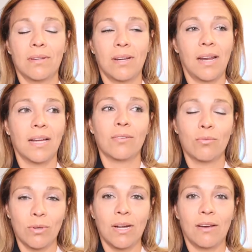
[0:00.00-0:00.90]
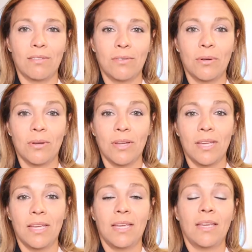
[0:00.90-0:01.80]
like really awful.
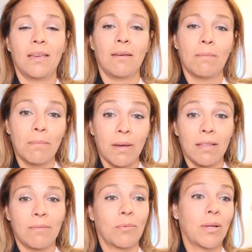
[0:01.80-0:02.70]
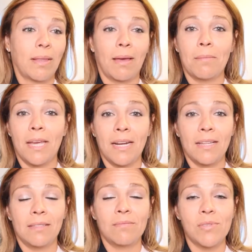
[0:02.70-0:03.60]
But well, I made
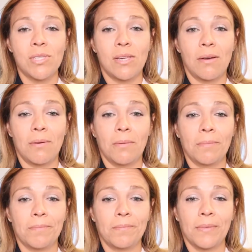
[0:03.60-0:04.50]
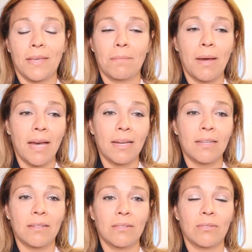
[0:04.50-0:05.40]
it. So came back,
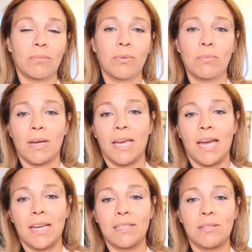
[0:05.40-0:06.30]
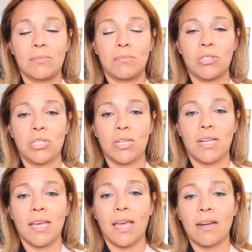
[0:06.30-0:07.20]
put my ice machine
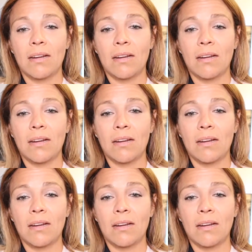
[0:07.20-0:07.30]
again,